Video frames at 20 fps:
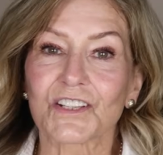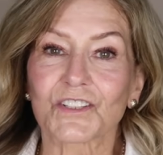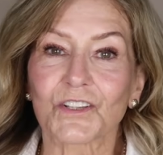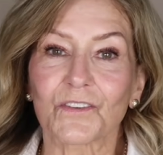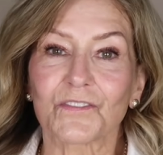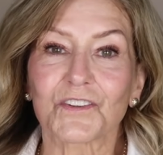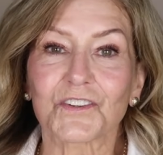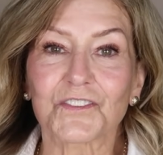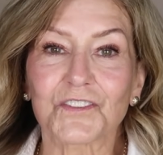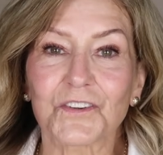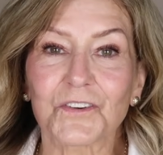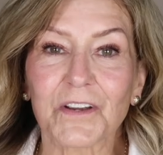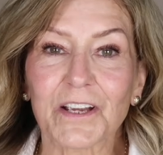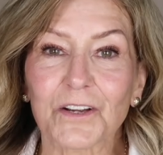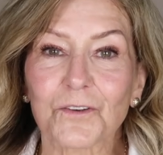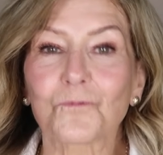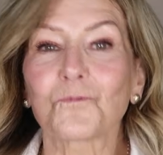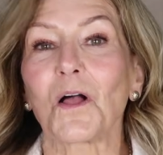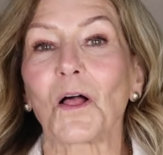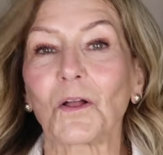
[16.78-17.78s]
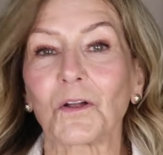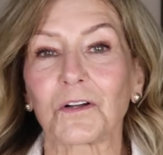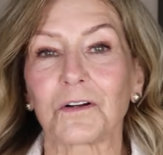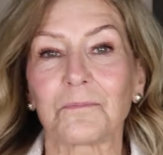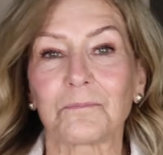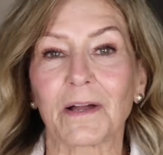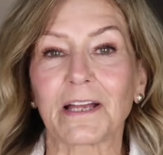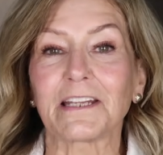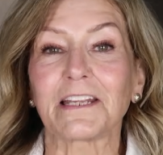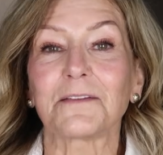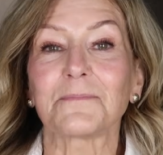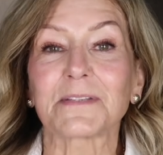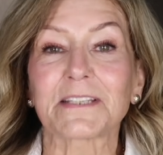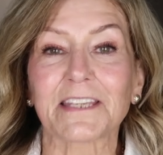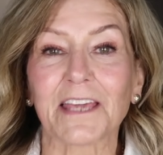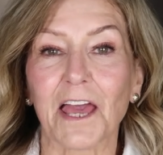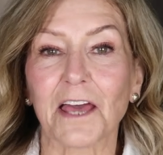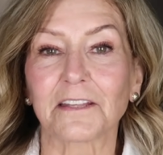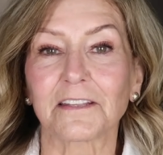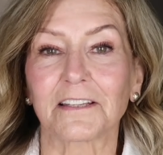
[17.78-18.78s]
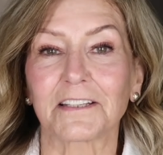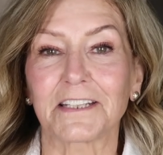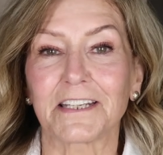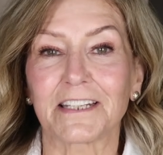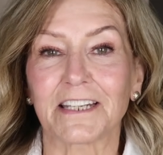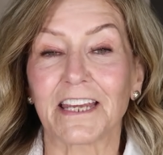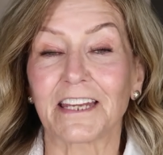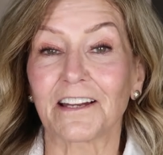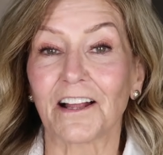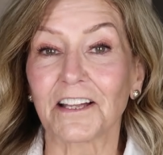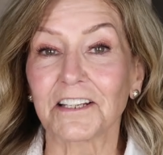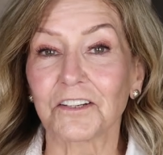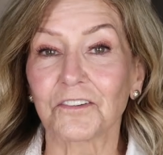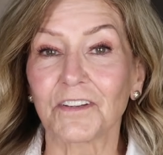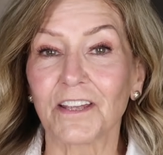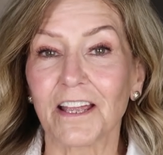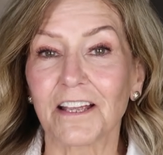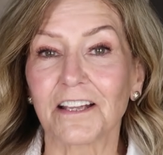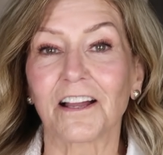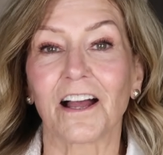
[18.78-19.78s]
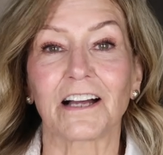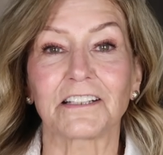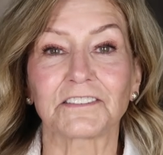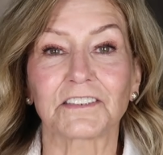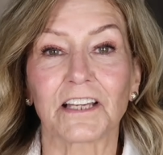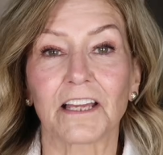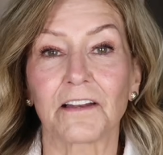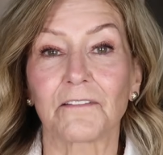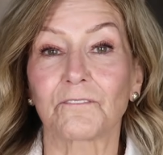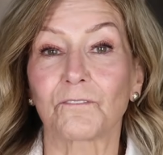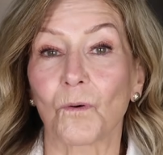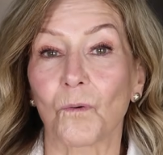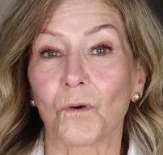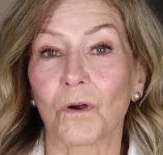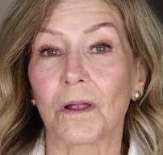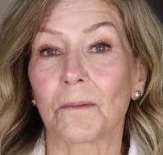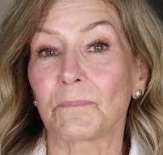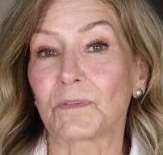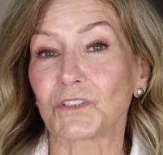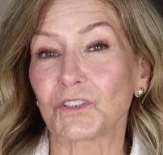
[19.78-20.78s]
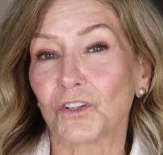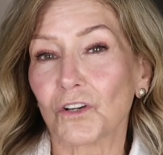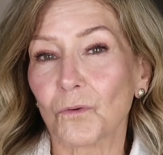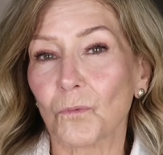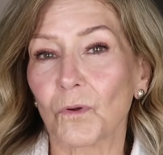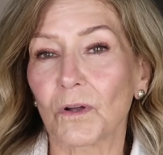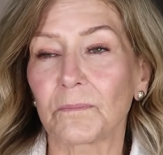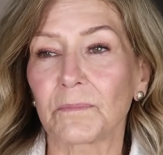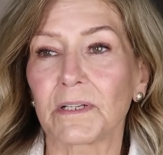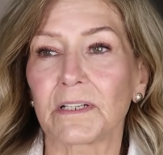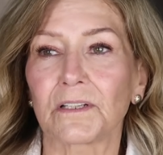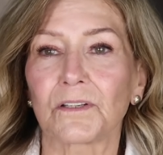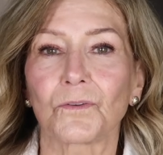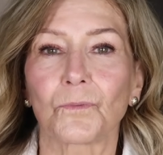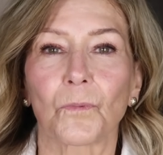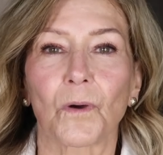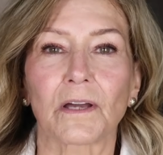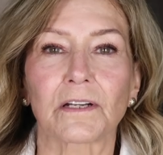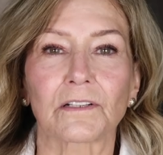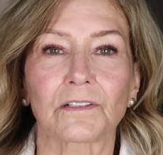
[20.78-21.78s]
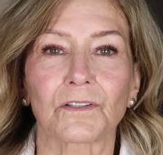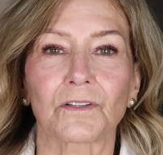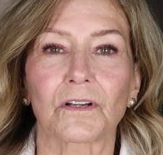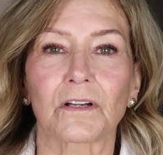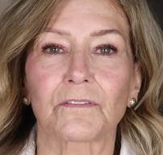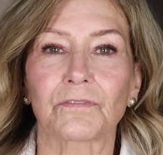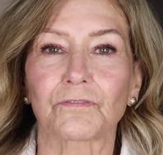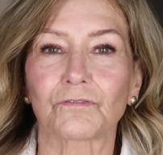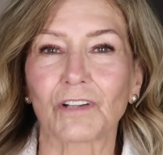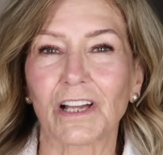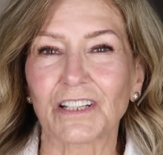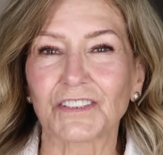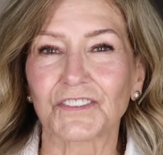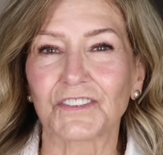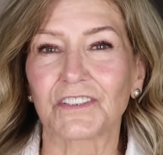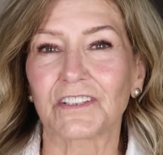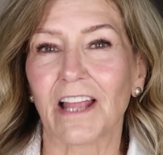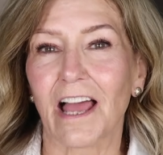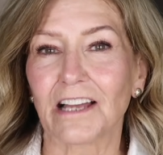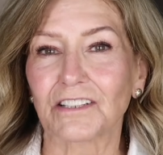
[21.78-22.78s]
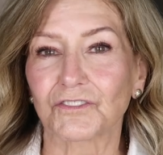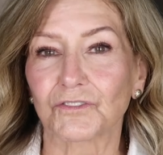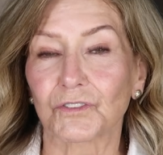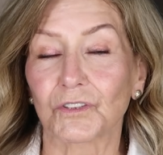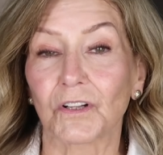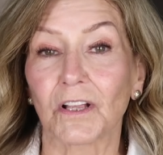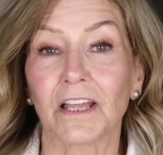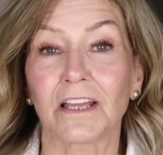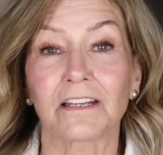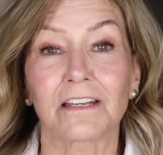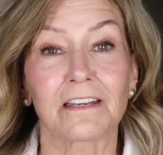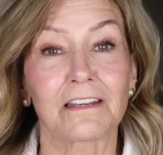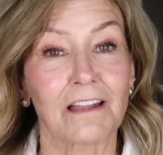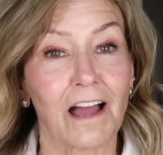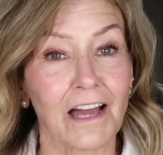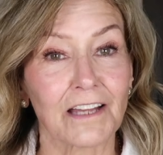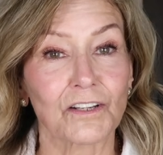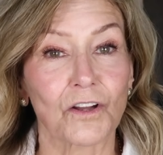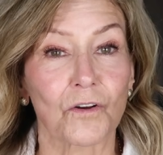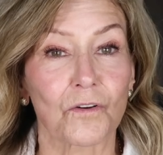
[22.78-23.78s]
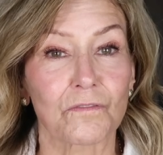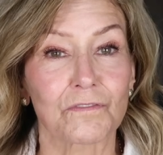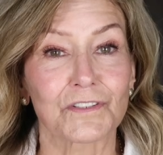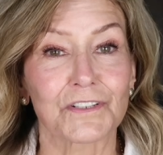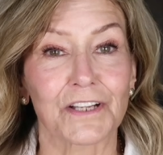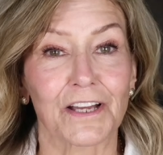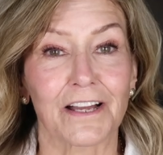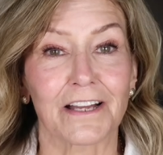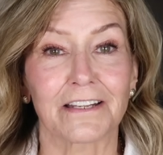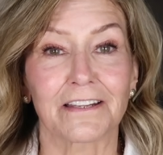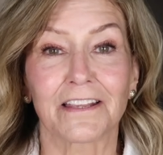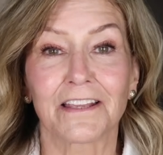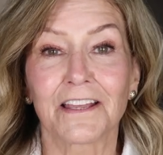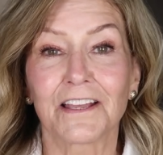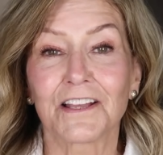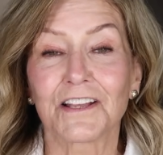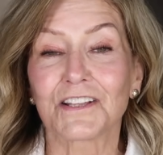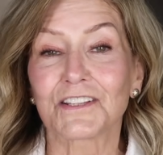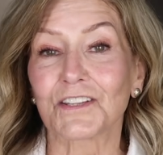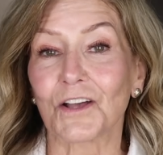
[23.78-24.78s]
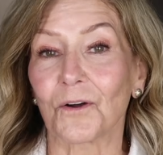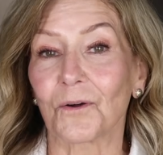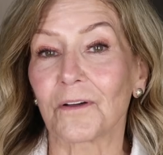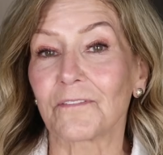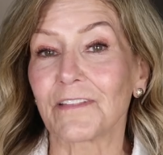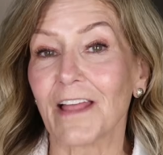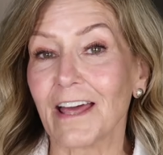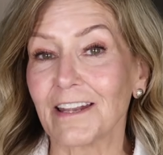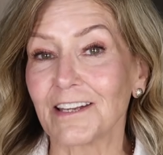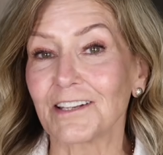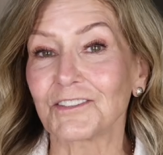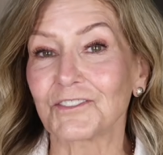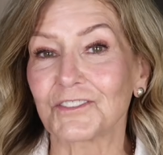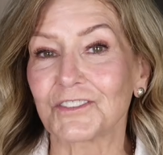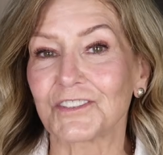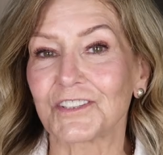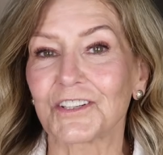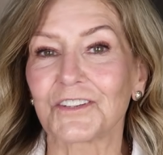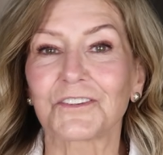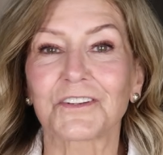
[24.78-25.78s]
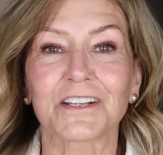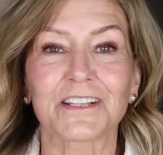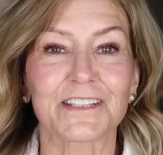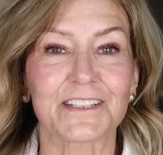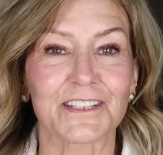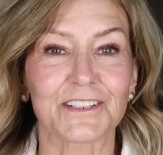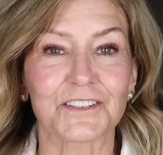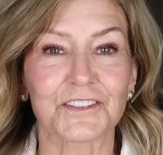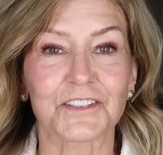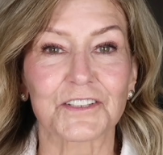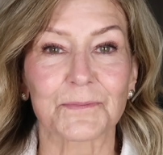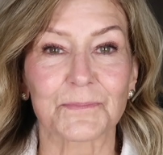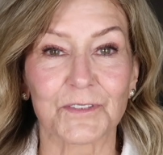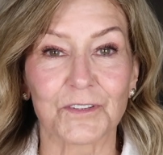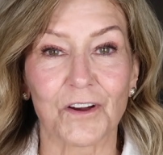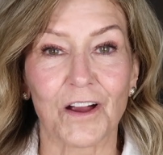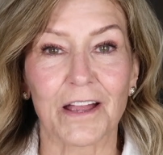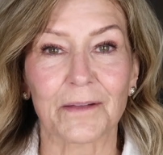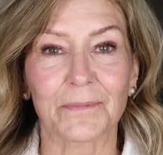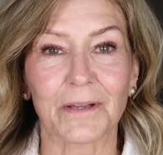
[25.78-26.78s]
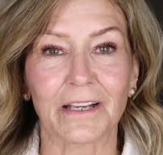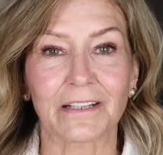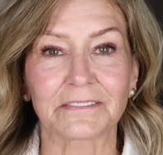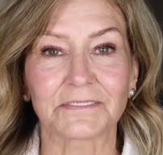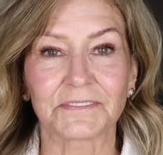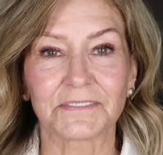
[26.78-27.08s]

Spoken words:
So if you're new here, welcome. My name is Kathleen, and I create content for mature women who want to look fresh, natural, and not overdone. So if that interests you, consider subscribing.